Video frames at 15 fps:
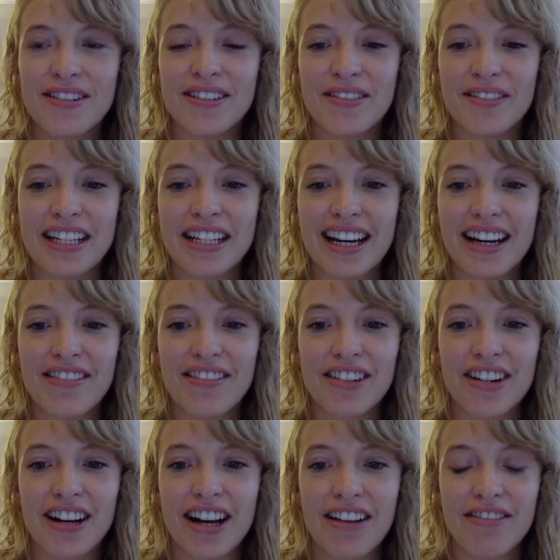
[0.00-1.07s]
We have
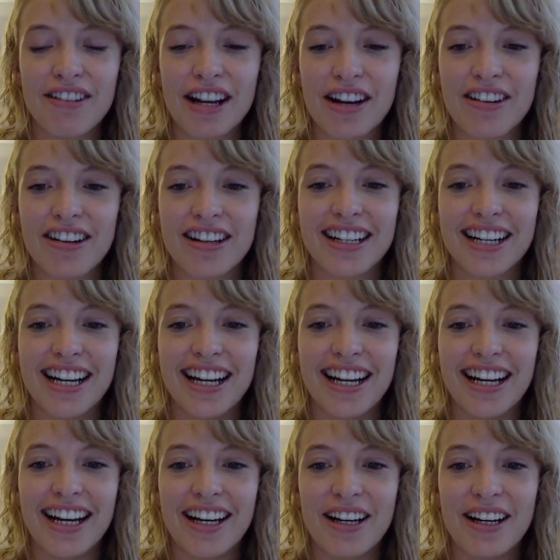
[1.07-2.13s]
our half an hour
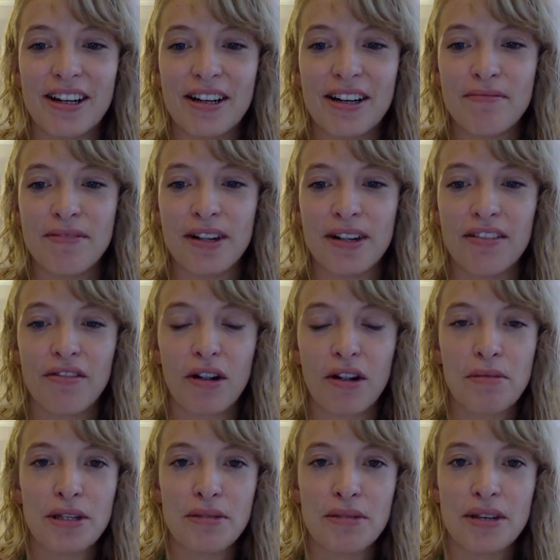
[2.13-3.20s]
of
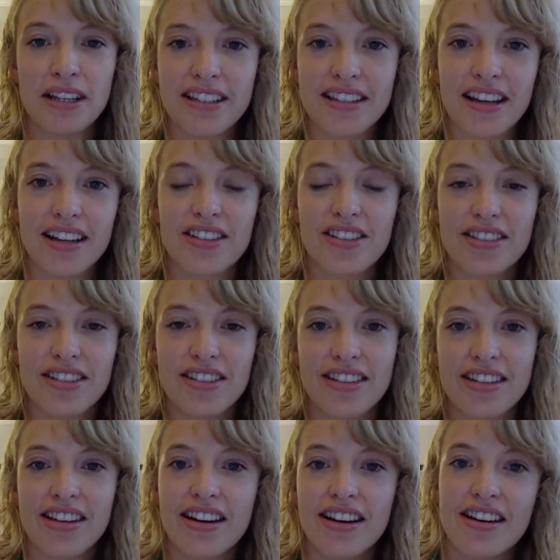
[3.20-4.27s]
YP Speaks that
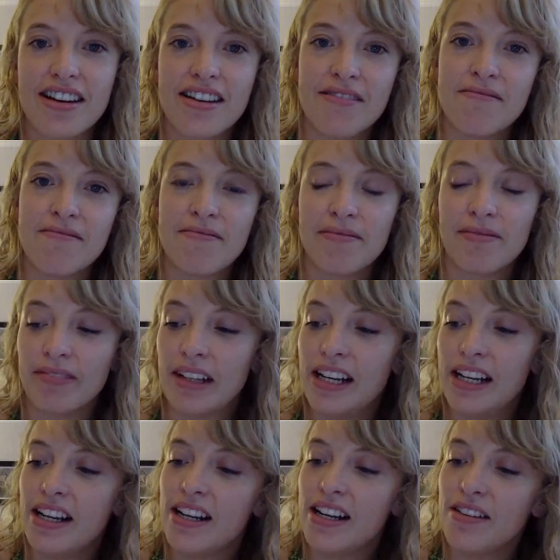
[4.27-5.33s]
just
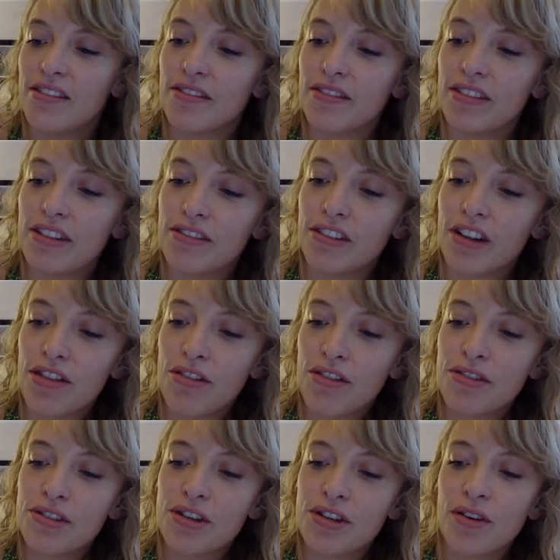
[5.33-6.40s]
we've gone
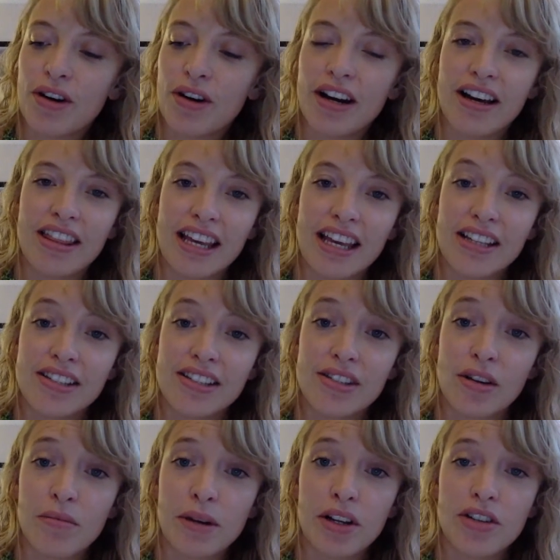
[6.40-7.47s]
through. So thanks
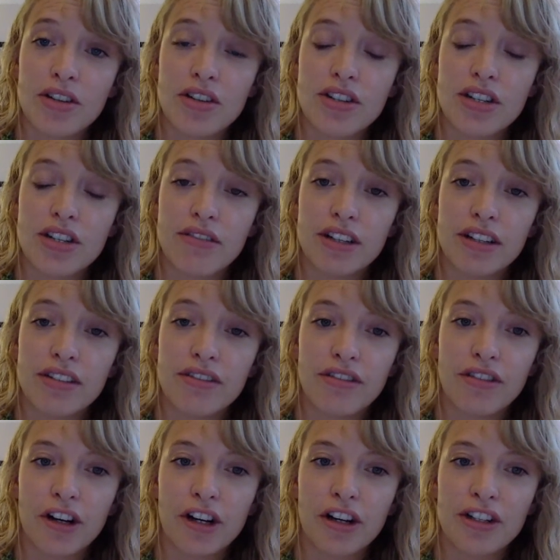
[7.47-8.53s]
so much, David,
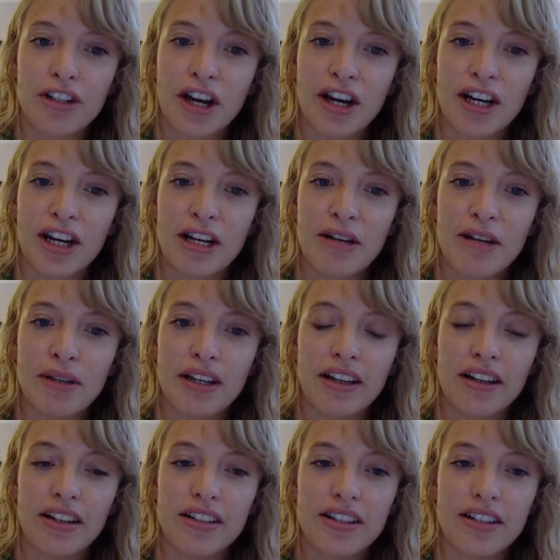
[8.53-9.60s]
for your time
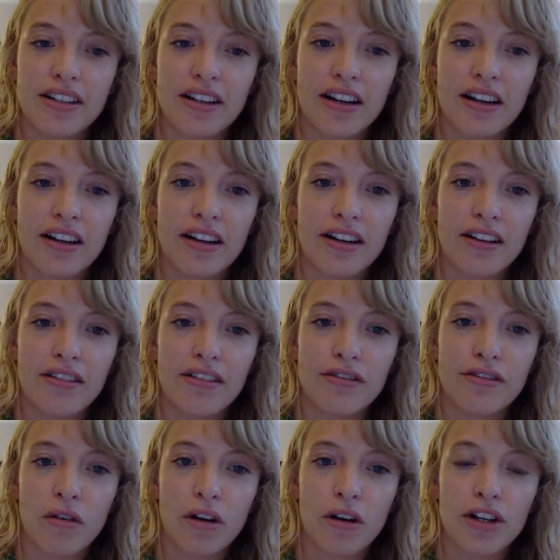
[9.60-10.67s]
and
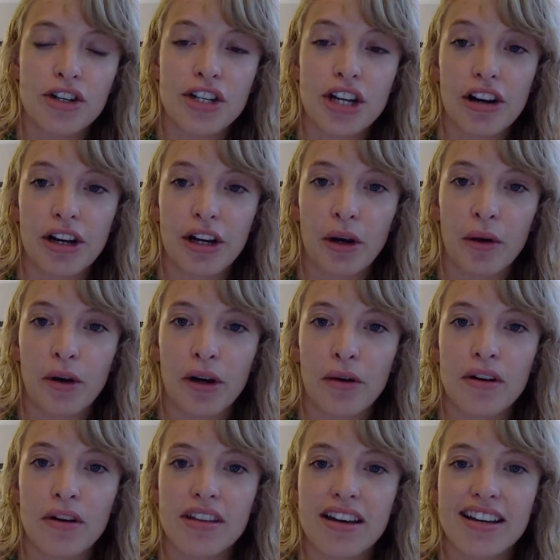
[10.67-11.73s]
for sharing your work
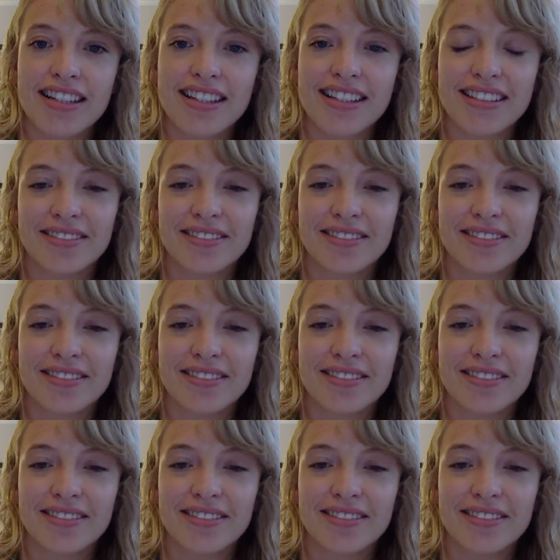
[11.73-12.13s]
with us.